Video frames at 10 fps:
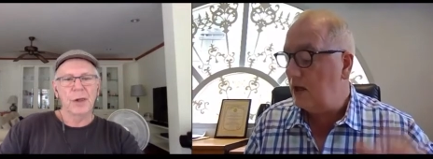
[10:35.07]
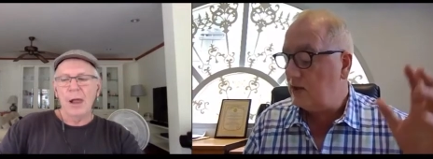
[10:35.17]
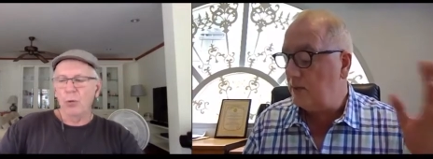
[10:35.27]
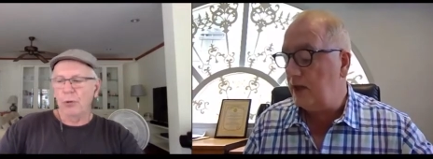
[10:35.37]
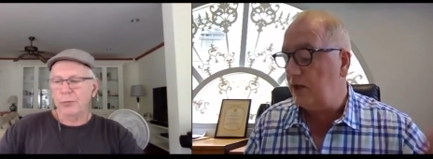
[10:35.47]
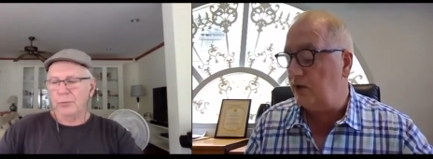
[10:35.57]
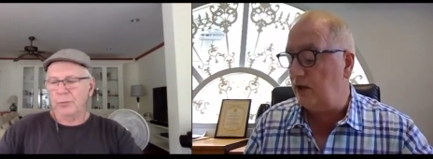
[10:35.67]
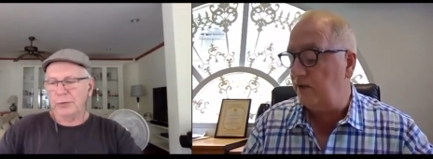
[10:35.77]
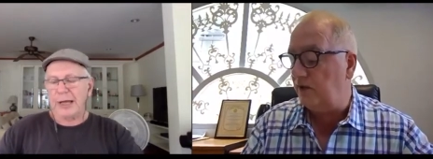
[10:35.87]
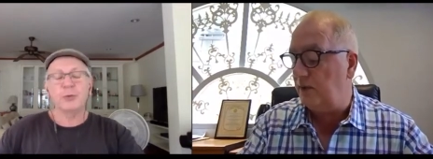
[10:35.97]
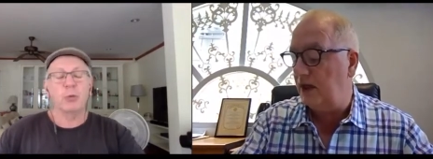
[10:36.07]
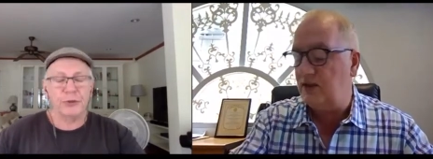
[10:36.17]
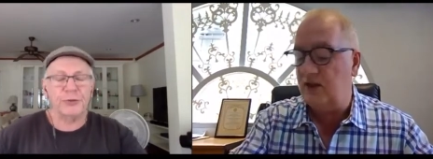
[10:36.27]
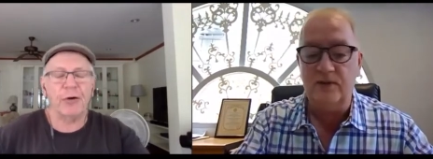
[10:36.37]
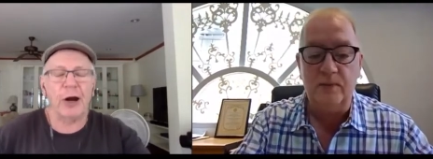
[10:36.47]
Speaker 1: well, that's what's
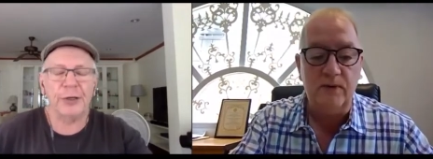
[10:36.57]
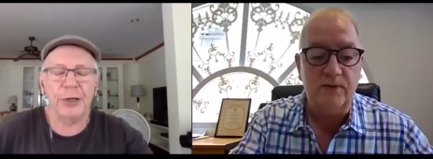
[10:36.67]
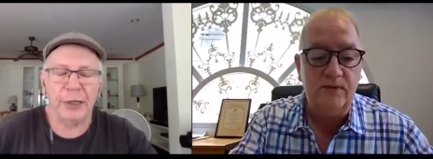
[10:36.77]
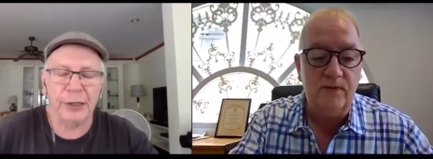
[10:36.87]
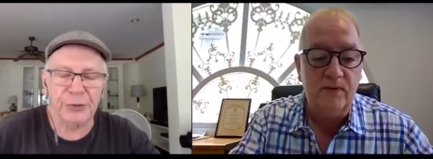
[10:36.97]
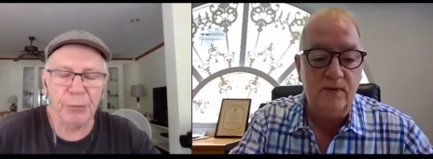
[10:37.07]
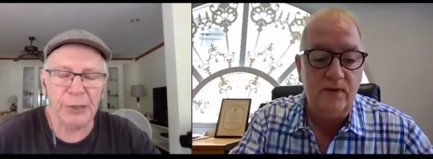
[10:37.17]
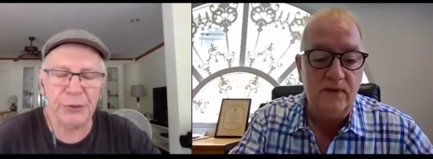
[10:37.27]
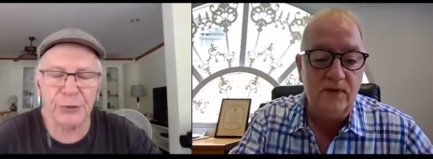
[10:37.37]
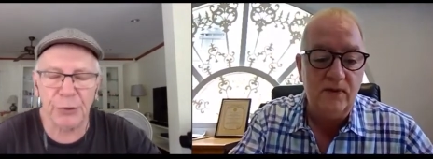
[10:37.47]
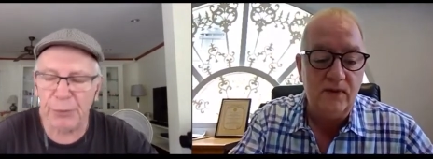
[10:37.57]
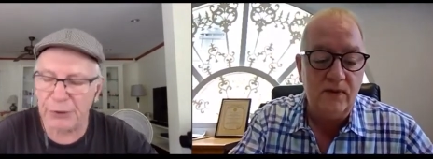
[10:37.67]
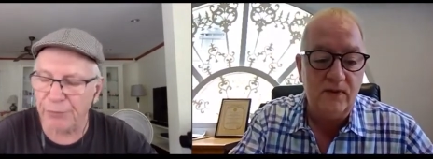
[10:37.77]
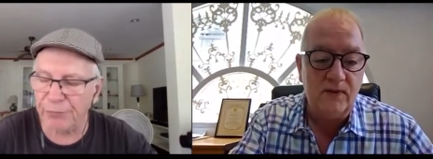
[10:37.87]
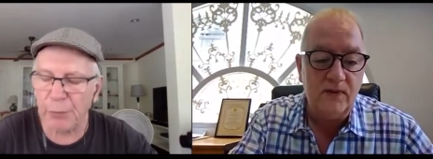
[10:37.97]
frightening is the mis the
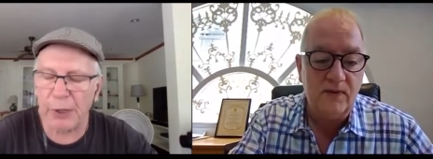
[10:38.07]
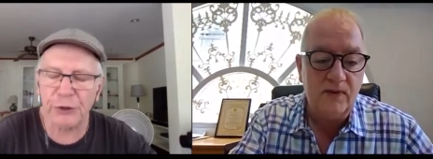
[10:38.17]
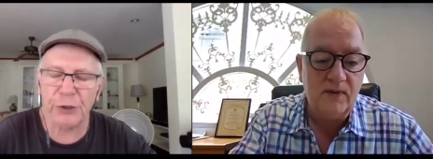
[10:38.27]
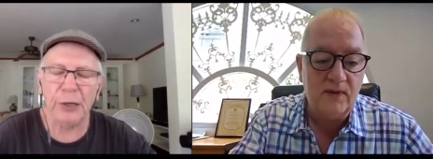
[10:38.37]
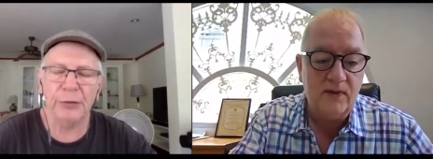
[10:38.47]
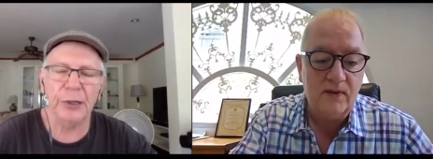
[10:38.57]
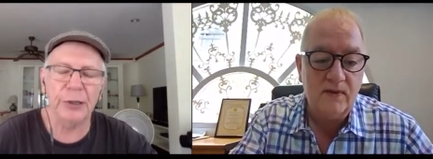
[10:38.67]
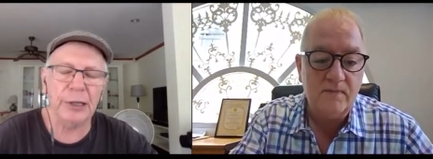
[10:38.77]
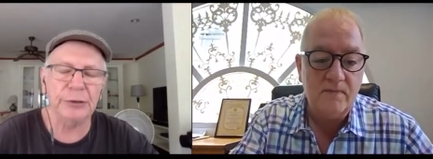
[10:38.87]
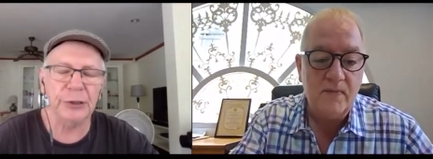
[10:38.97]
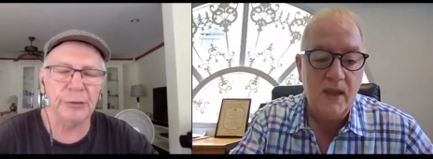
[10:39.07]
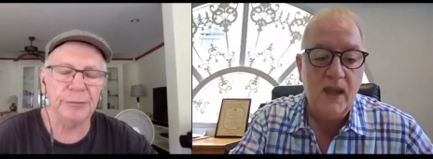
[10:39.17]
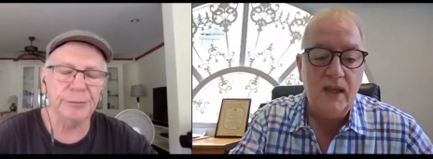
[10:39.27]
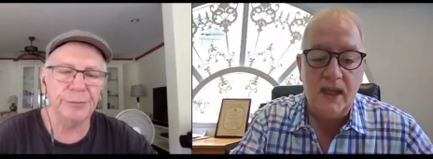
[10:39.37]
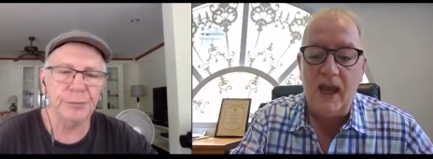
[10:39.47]
misinformation out there. That's it.
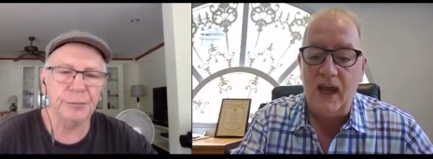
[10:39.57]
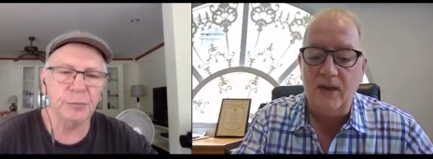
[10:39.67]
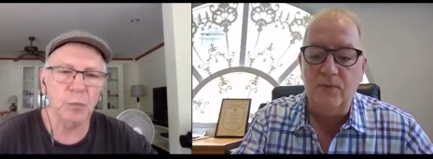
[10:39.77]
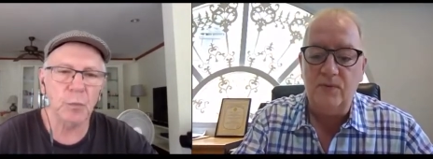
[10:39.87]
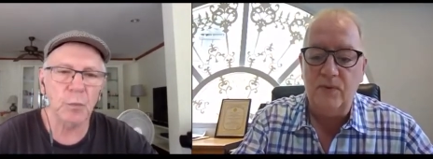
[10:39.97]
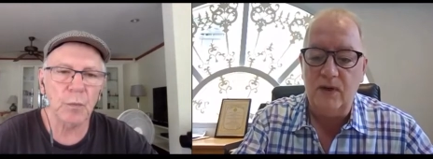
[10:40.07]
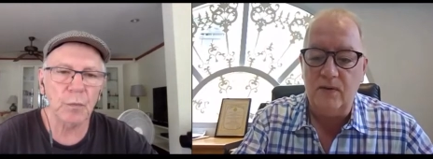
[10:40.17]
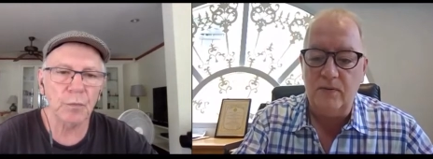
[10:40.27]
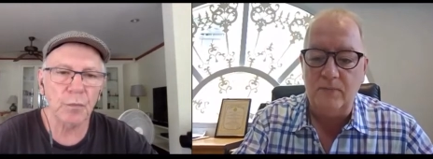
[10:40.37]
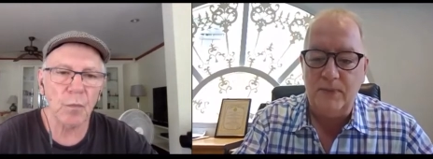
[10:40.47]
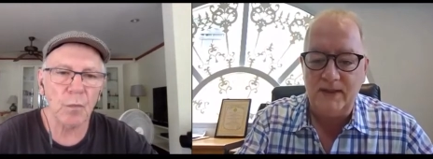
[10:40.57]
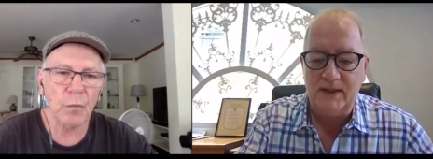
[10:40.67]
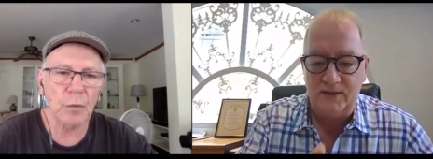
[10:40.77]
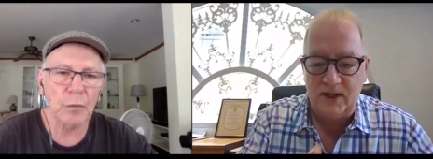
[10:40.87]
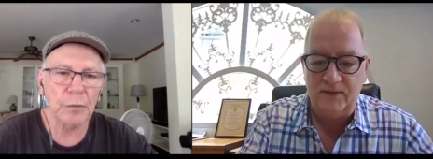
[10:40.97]
Speaker 2: Yeah, and we're, we're, I'm
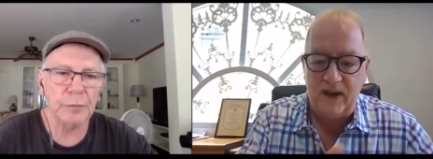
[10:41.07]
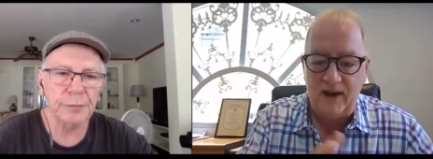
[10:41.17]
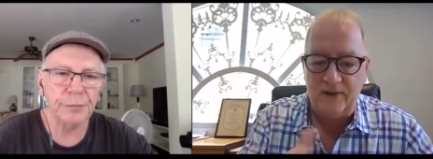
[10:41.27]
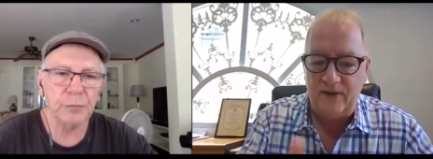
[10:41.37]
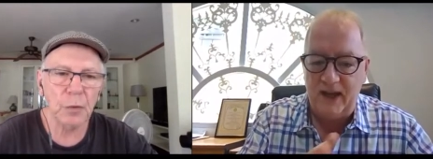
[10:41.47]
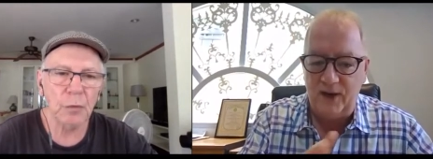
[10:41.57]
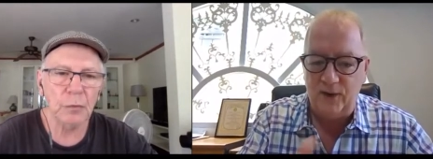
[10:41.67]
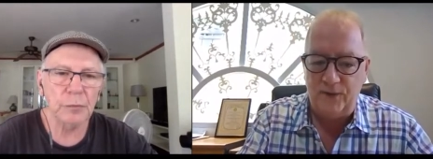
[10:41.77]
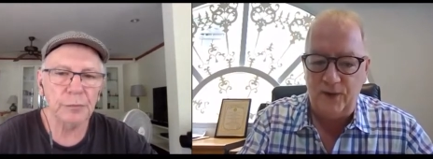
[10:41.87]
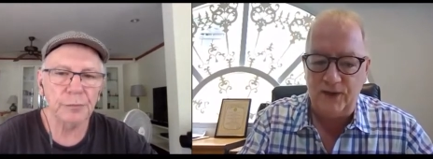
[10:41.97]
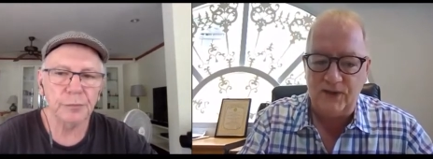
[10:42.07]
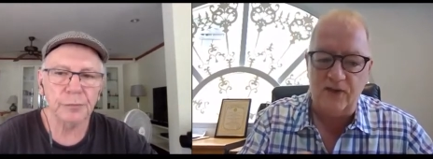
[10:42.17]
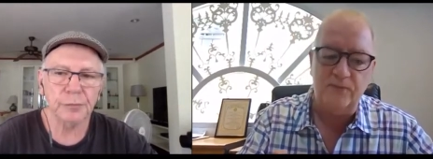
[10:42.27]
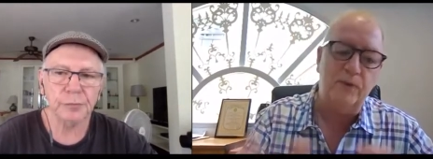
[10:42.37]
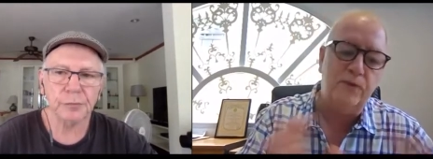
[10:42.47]
basically trying to verify an awful lot of
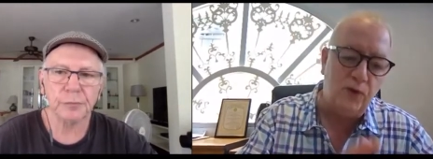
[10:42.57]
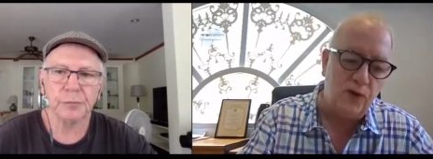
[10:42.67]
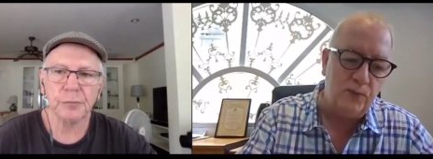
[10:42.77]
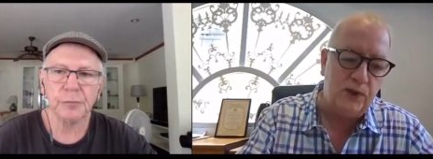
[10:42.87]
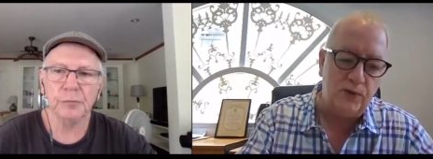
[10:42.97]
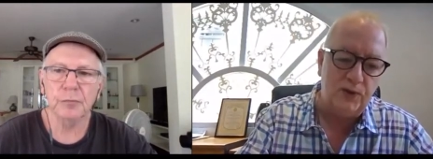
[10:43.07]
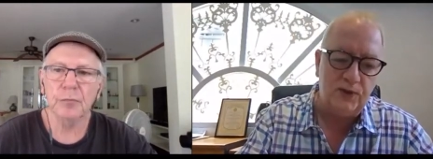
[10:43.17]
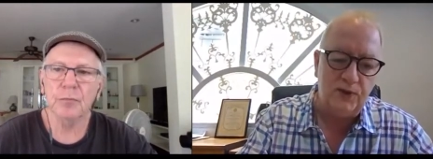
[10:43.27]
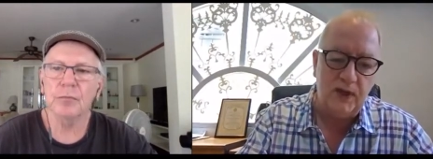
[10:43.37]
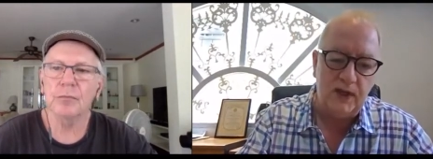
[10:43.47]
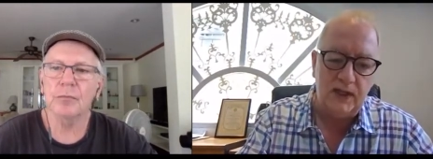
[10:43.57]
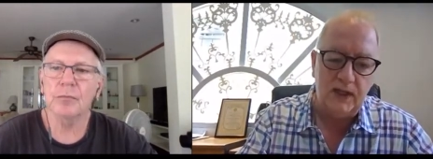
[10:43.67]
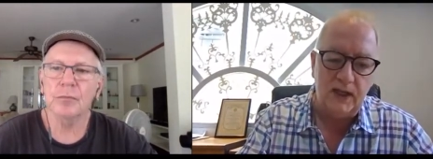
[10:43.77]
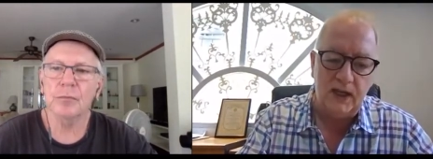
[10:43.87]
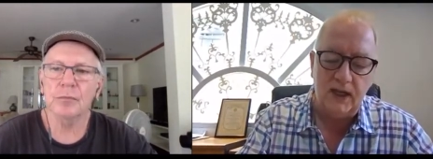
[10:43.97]
stuff before we go and do
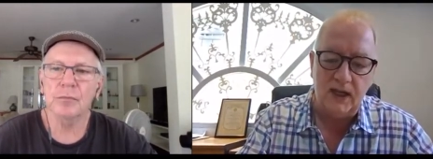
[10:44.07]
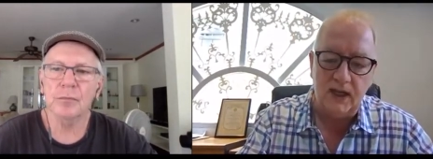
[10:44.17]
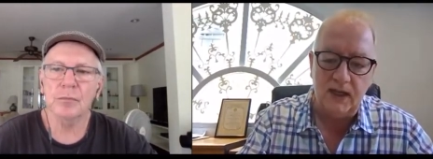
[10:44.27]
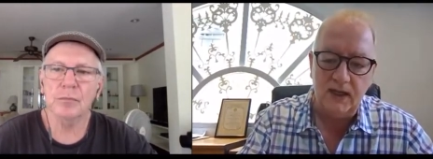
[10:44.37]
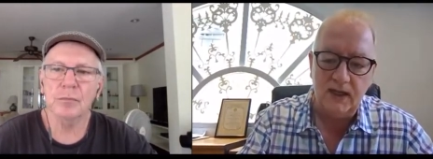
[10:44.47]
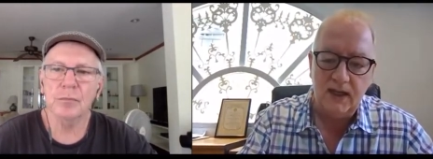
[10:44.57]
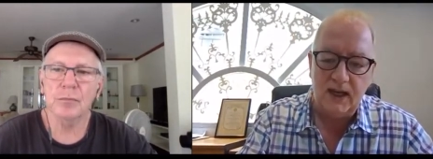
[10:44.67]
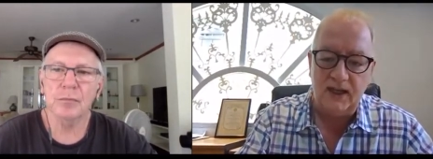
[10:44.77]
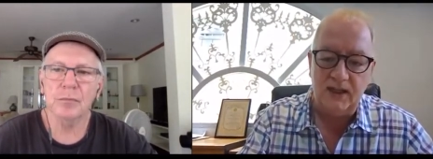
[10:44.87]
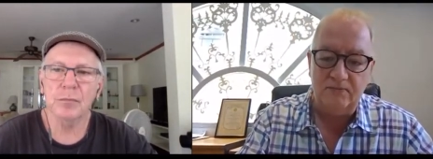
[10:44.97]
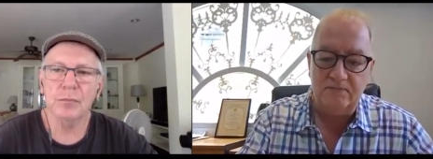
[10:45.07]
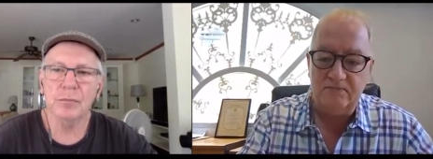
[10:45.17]
any uh, any